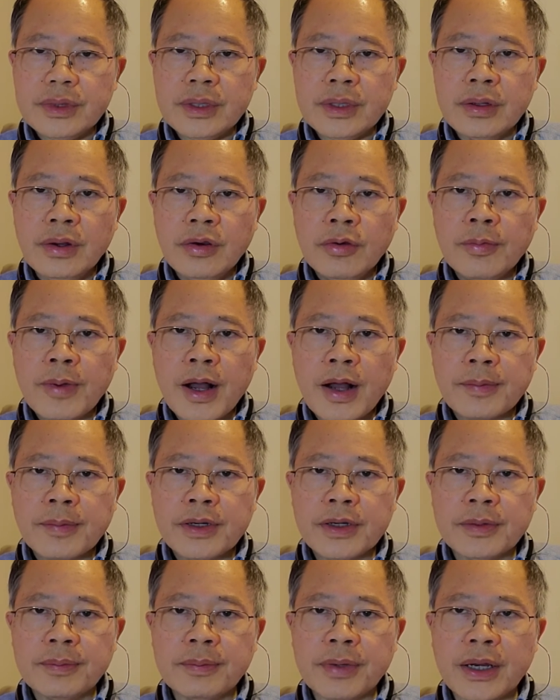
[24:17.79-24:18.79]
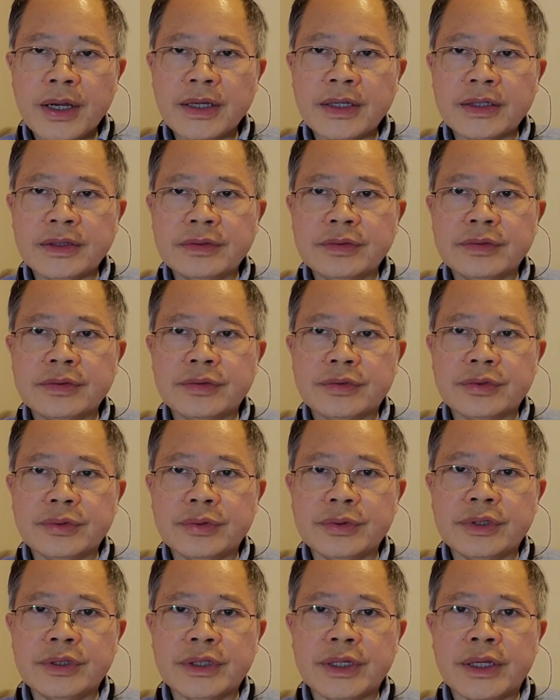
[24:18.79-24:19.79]
Obama and Biden through
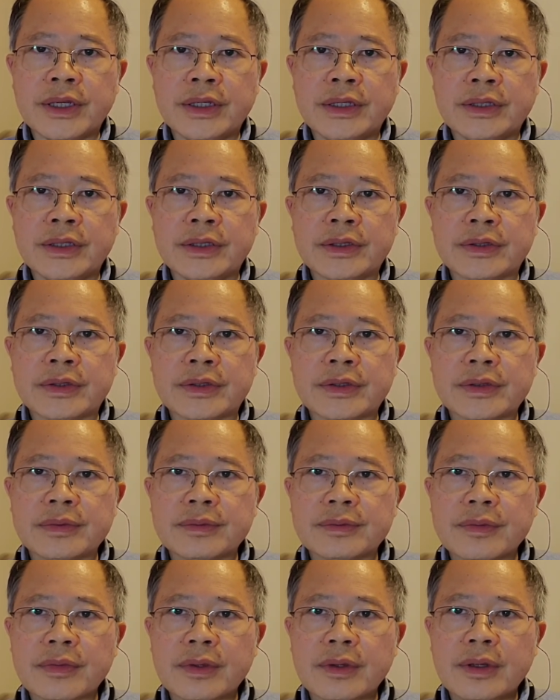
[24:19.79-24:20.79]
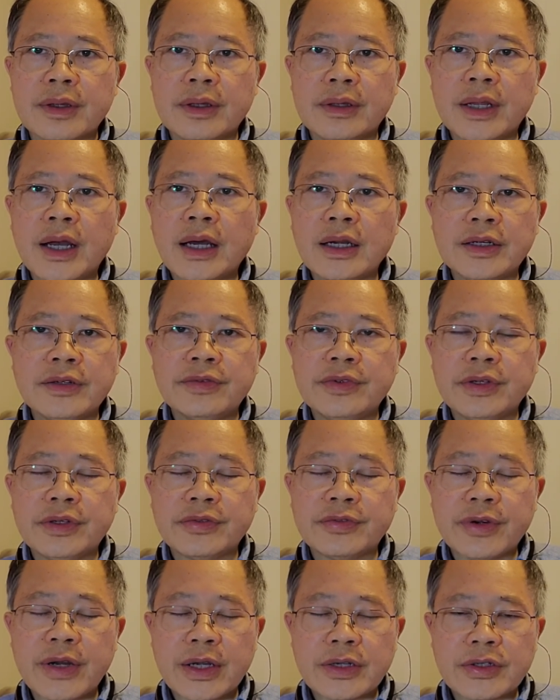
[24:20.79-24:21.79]
their 8 years, and not even a
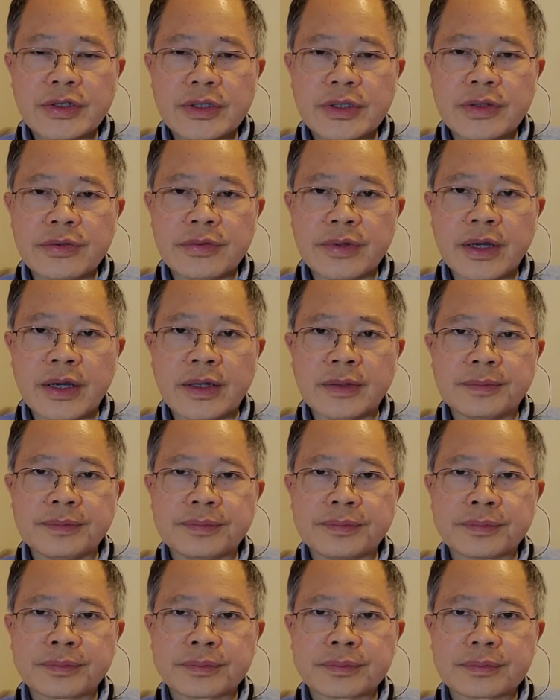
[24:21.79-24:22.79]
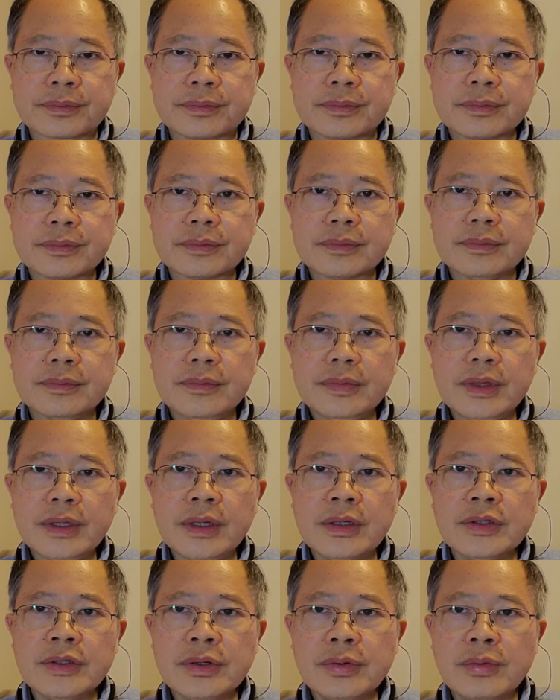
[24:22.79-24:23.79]
fraction of that.
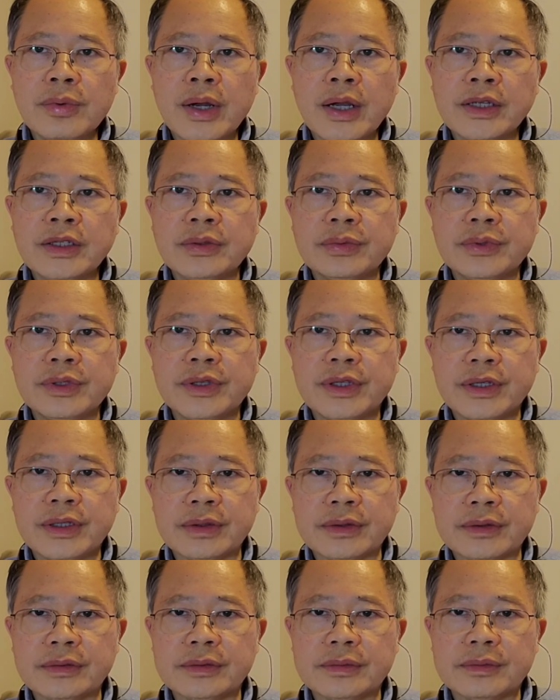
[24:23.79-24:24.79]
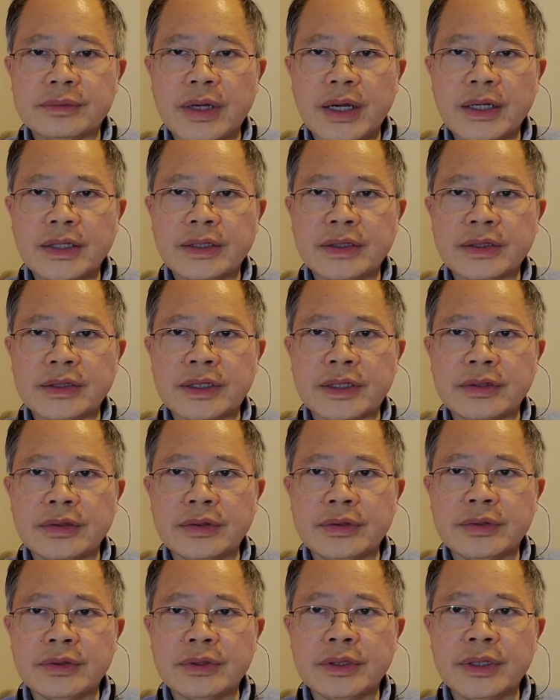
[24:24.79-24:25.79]
So why do we think Biden can
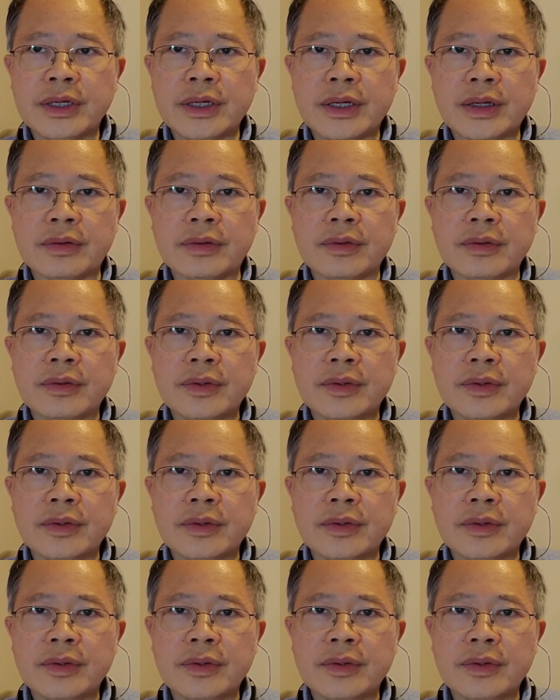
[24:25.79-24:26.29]
do it now?